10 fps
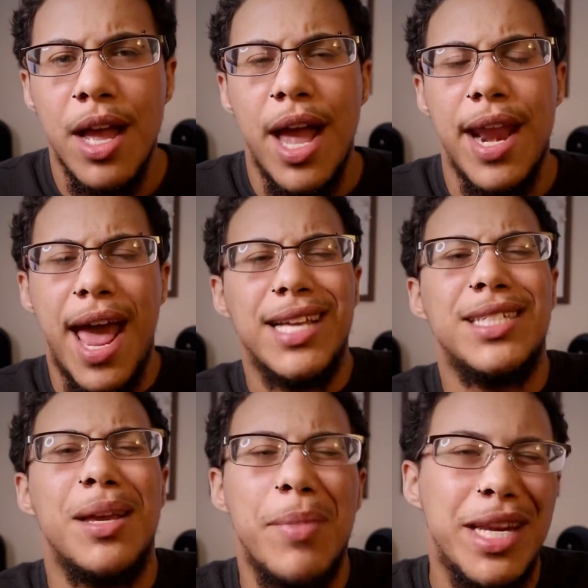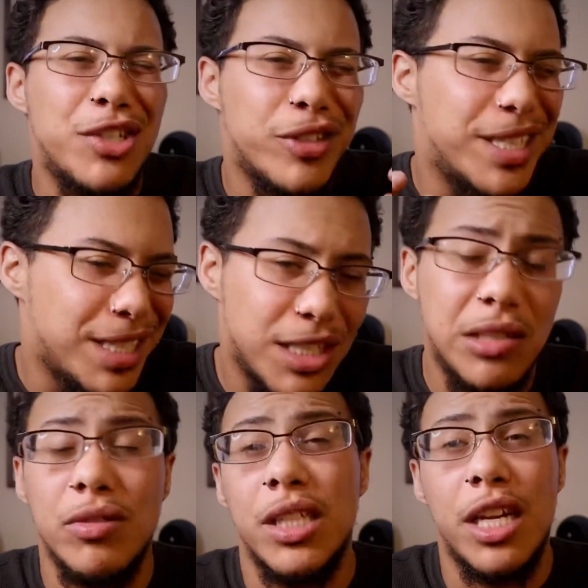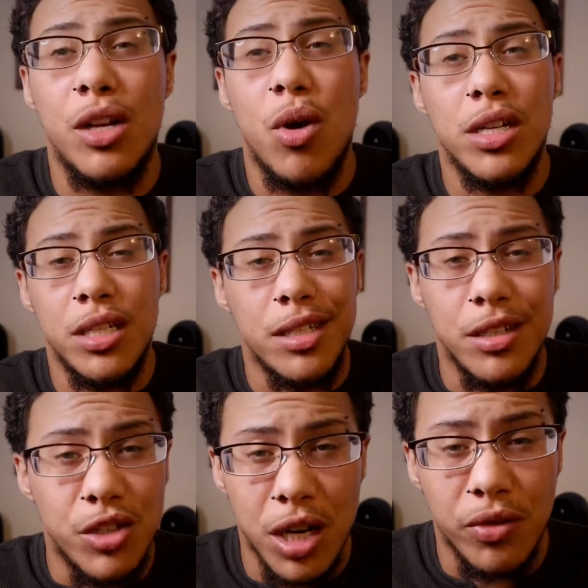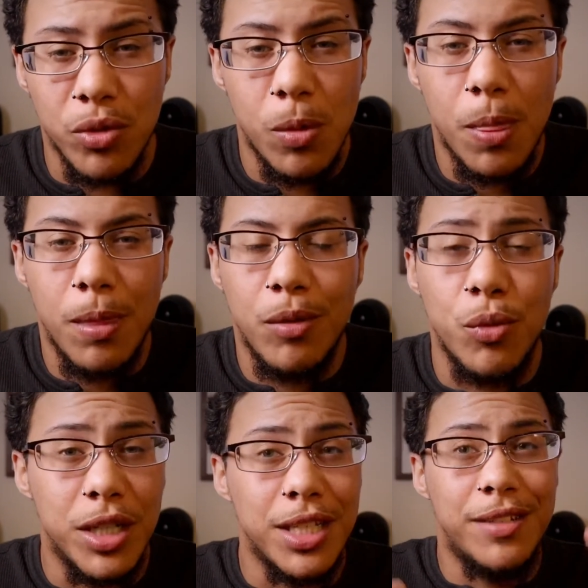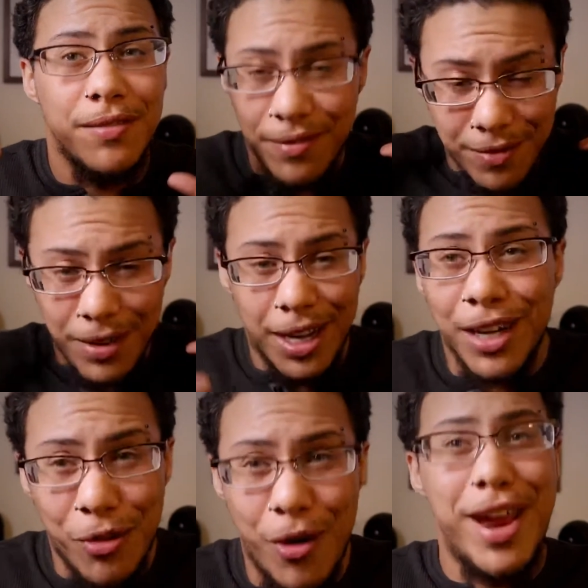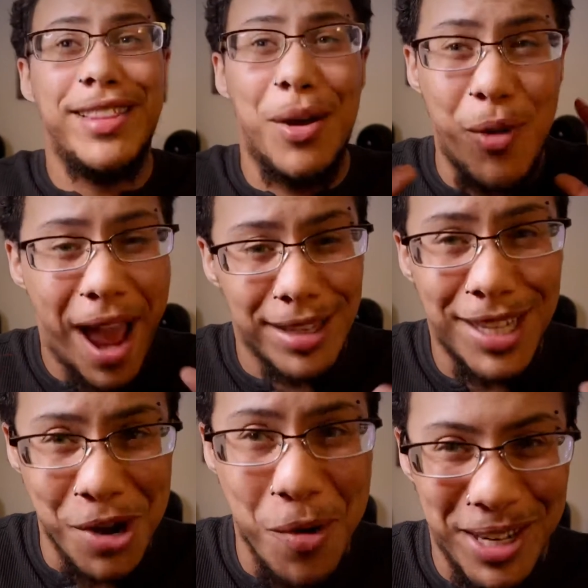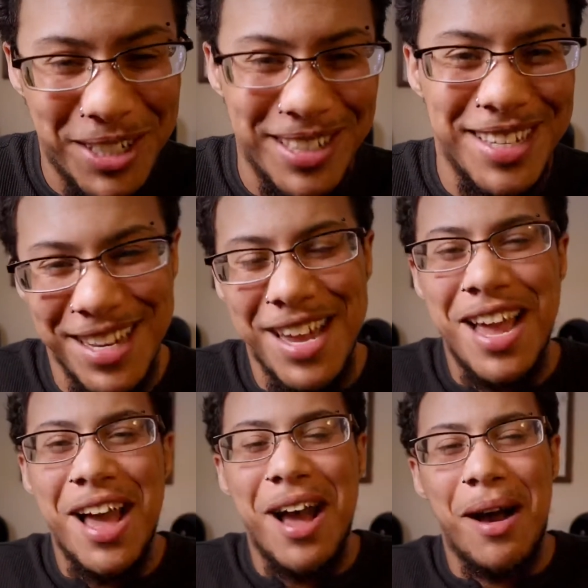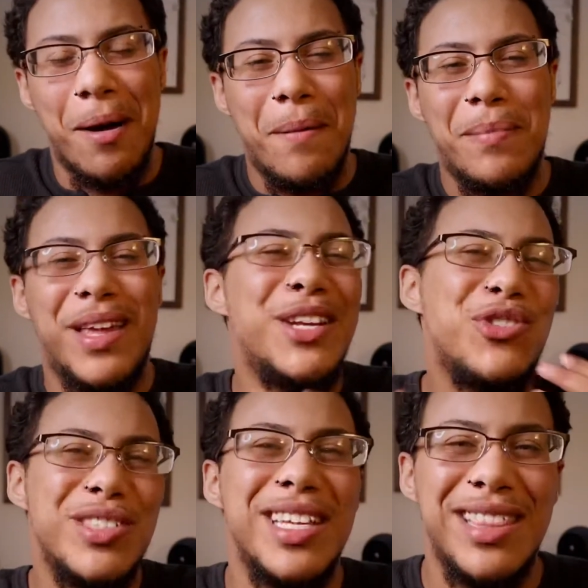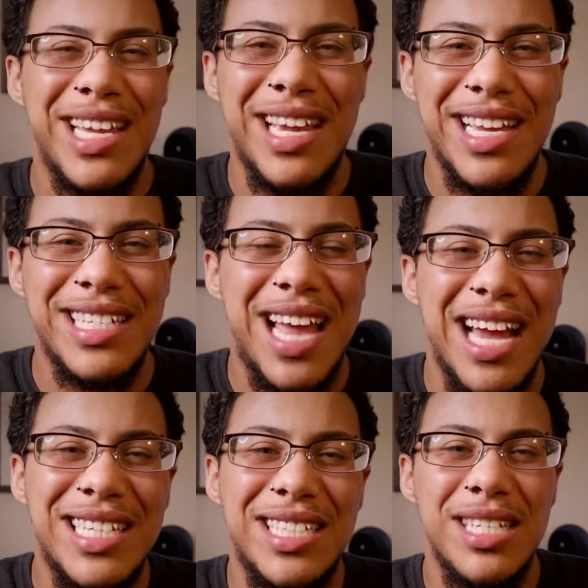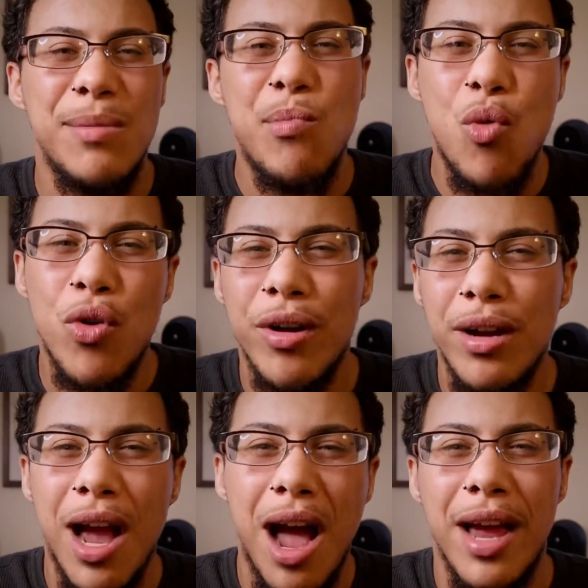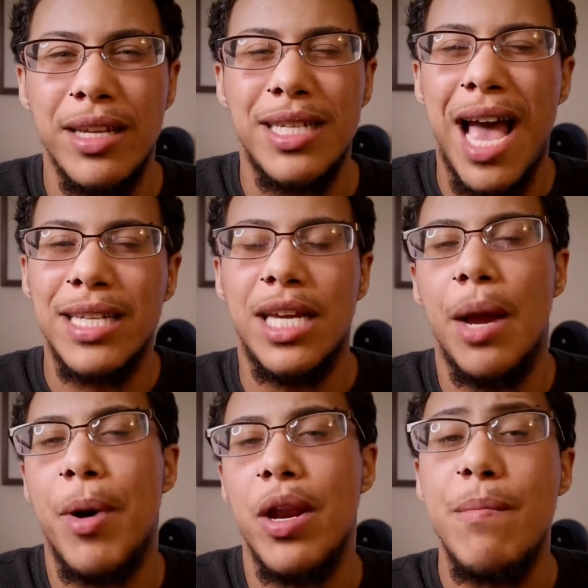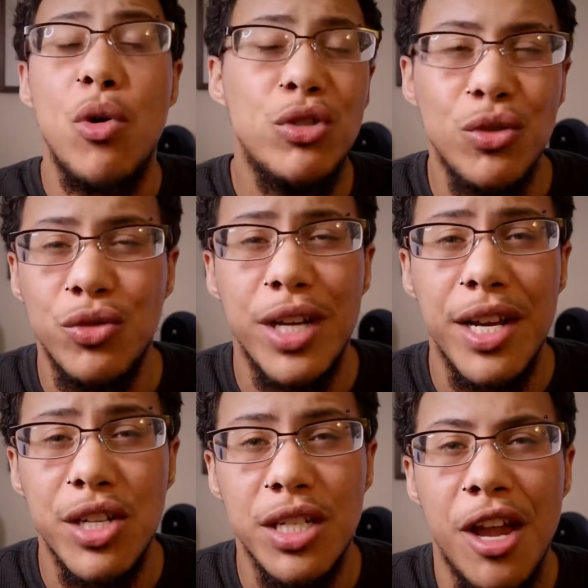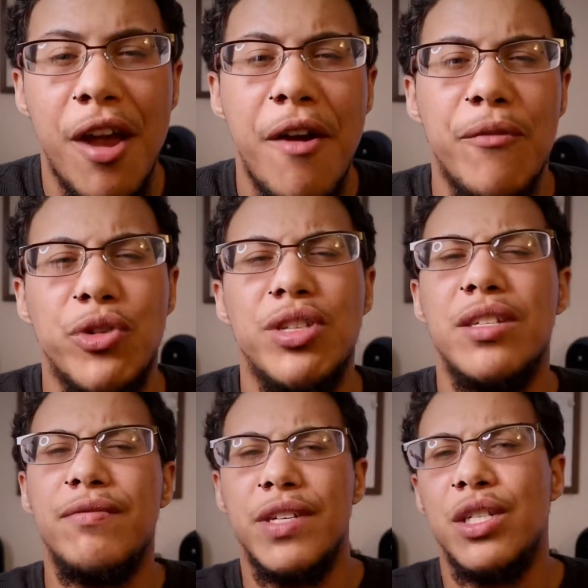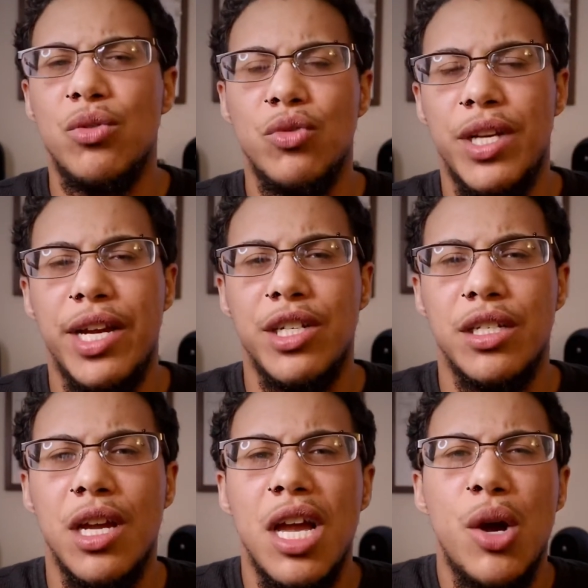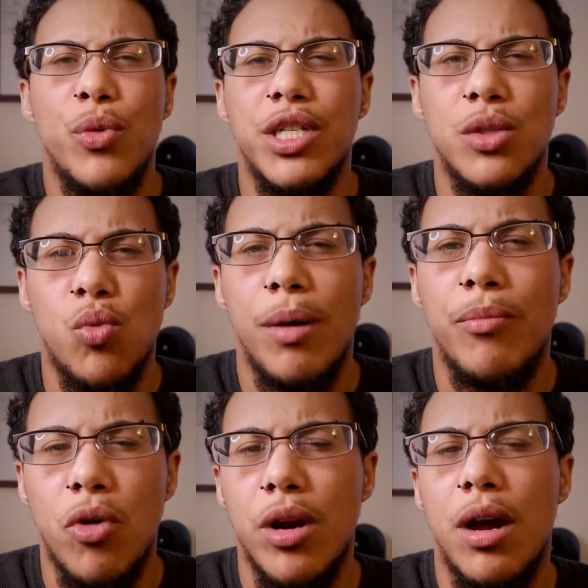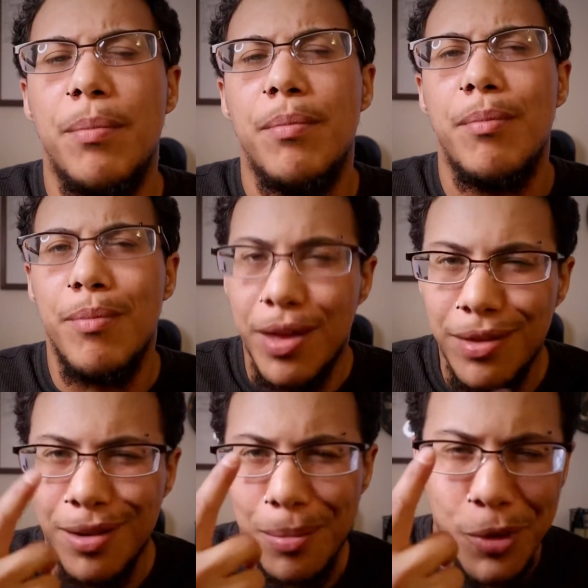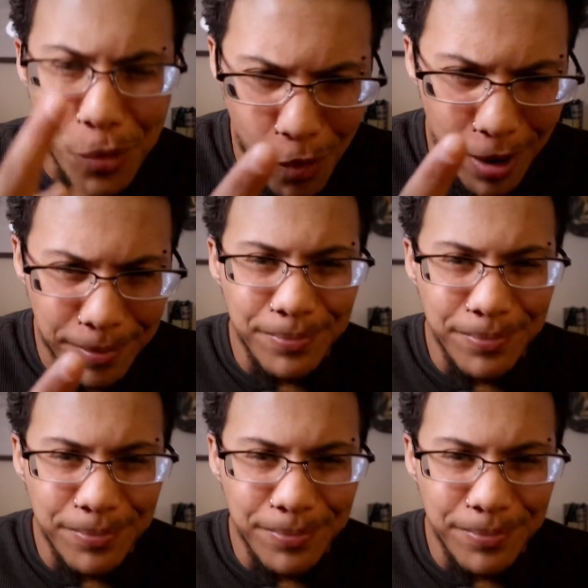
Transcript: and asking many transition related questions in general, which is fucking great that we're asking questions. Um, the interesting thing is, I see more guys asking about emotional changes versus physical changes, which is what brought up myth number one.